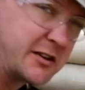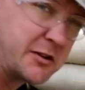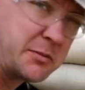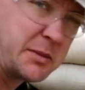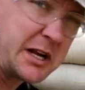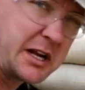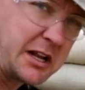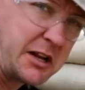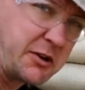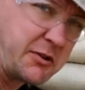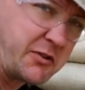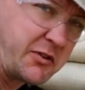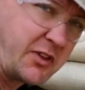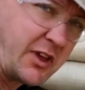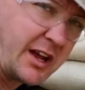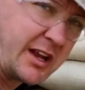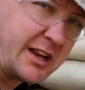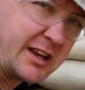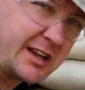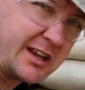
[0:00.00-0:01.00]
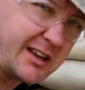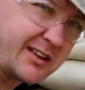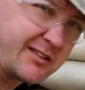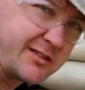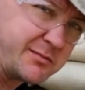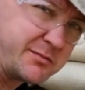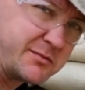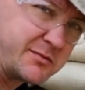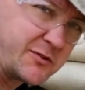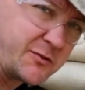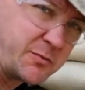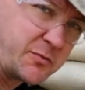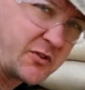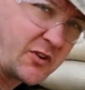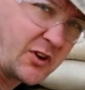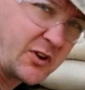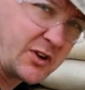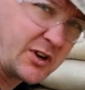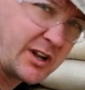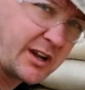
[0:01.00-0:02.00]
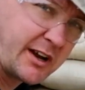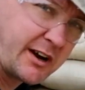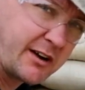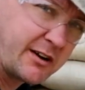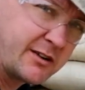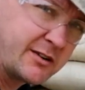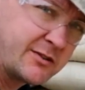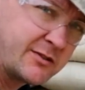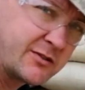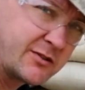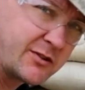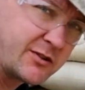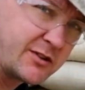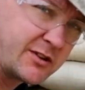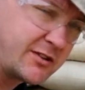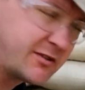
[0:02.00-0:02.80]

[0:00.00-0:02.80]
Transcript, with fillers: A little bit close to the end, you get some, some sun glare certain